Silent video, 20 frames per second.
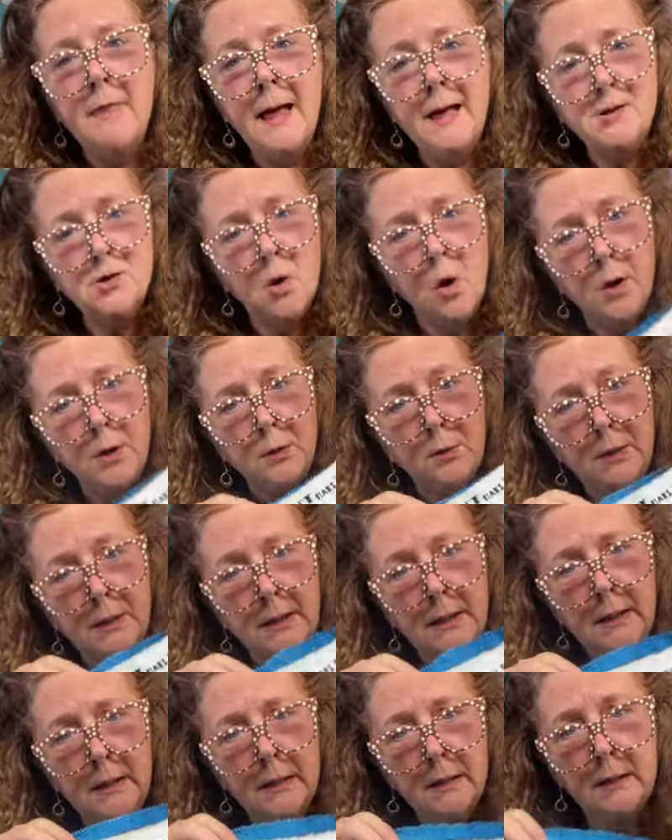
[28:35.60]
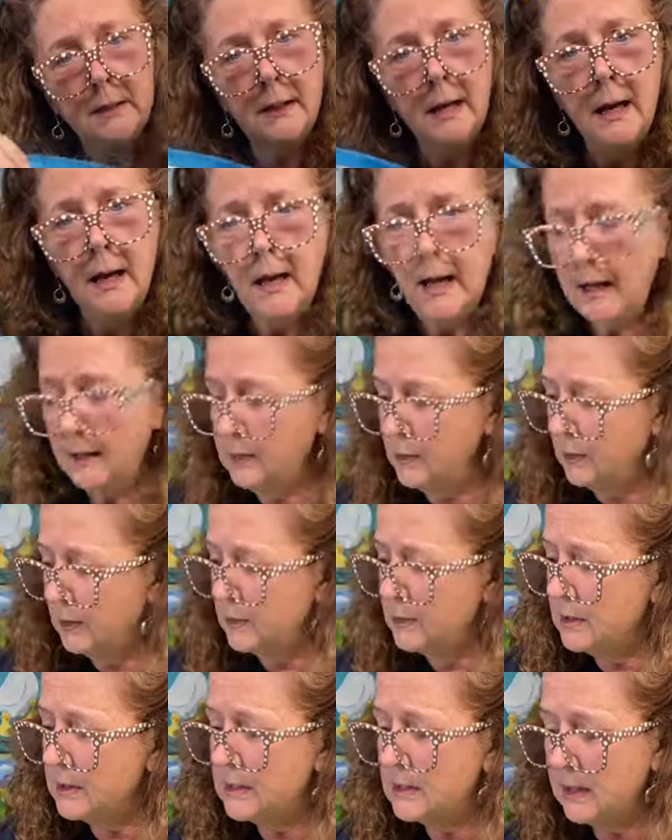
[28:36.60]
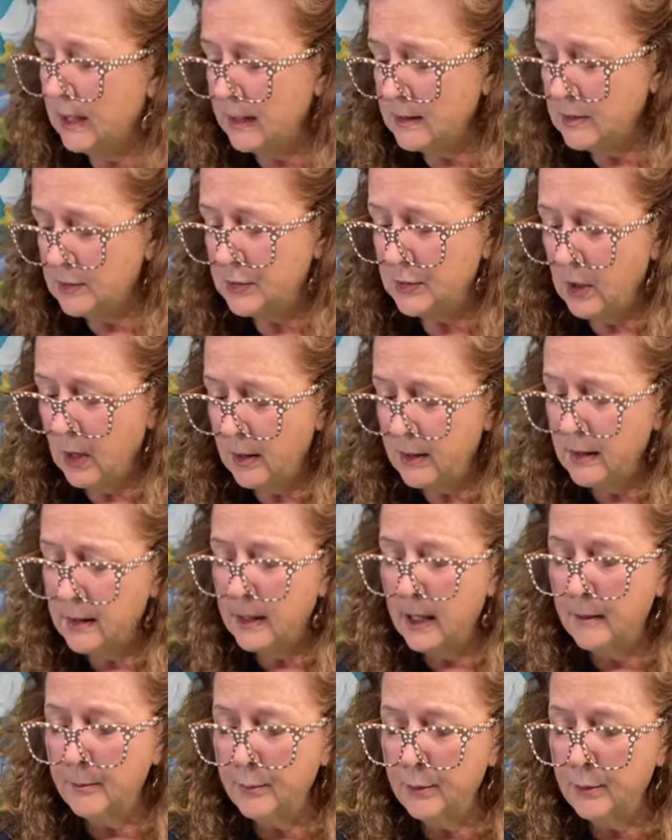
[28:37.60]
That's all you need. And you could just get started